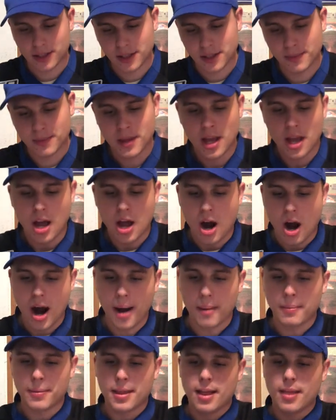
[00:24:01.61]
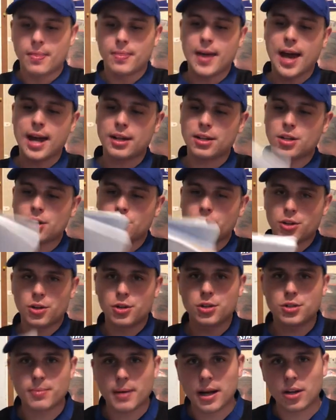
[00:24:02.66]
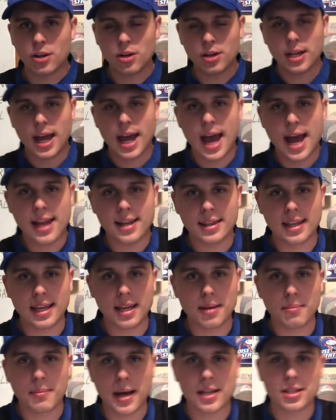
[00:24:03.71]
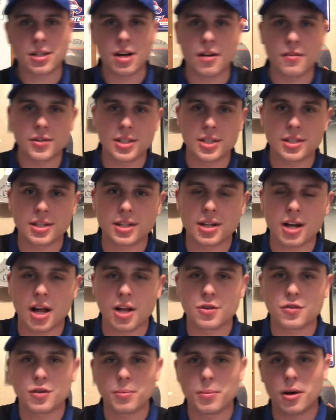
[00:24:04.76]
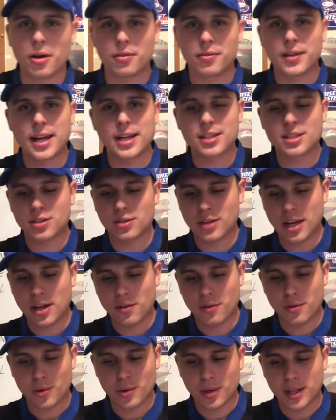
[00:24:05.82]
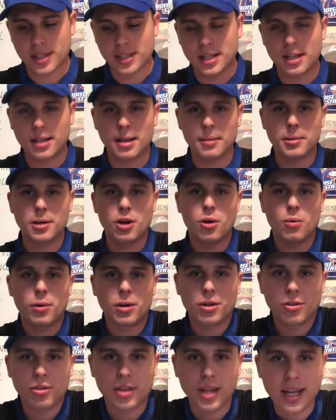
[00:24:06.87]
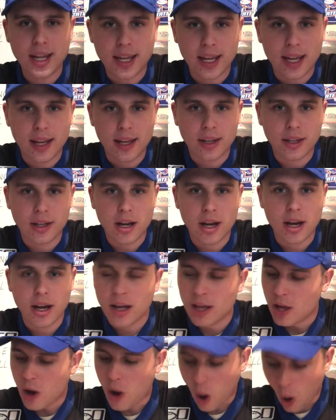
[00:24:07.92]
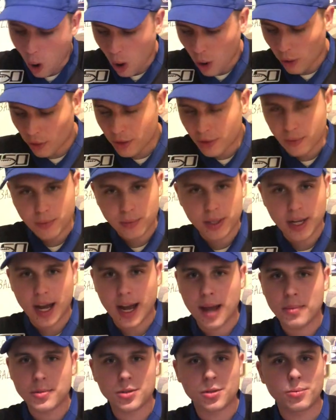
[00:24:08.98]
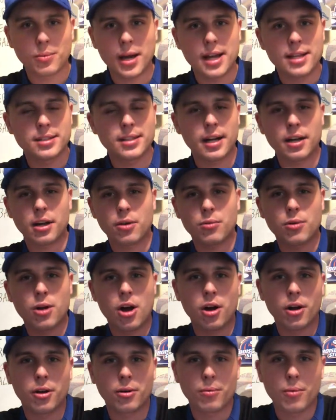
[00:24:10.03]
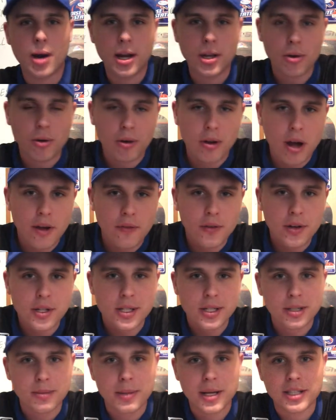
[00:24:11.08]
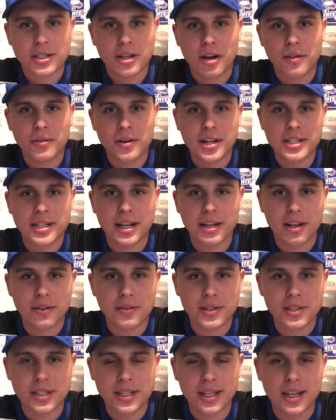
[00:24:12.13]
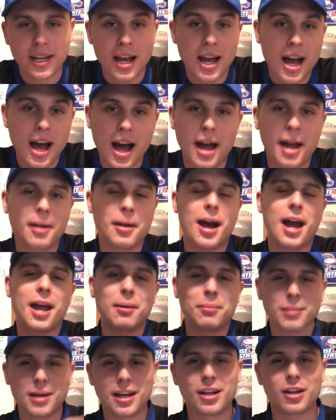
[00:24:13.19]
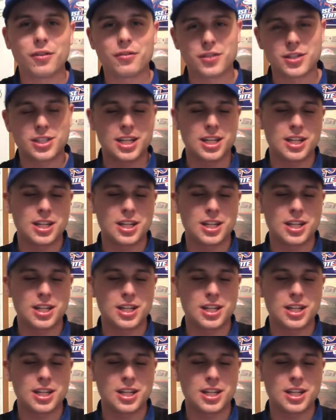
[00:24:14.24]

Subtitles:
does. All right, that concludes my look at the best conferences in college football. Thank you for listening. Let me know what you think and all the times and ways that I got wrong and why your conference is the best conference. I'd love to see. I am being a little